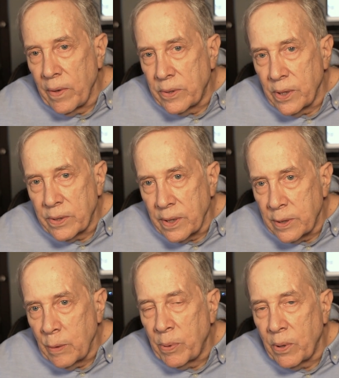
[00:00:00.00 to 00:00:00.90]
that's just a
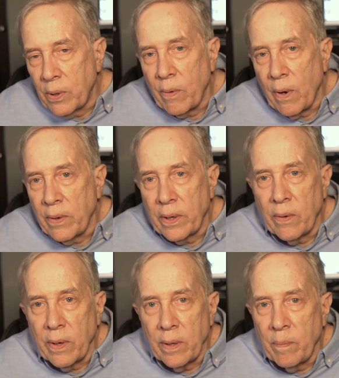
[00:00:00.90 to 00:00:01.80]
simple grounded
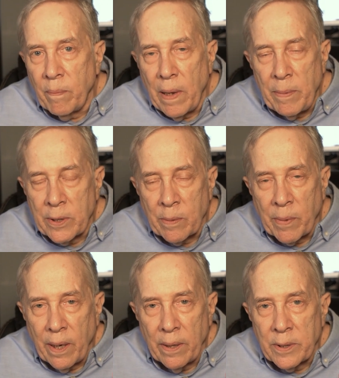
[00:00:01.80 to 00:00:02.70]
grid, maybe some
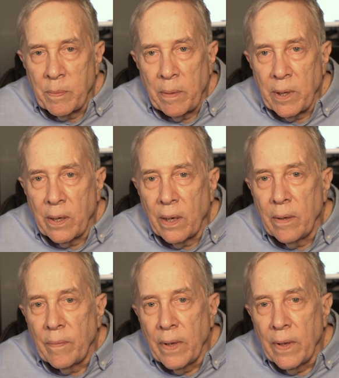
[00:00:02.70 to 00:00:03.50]
bias, maybe not.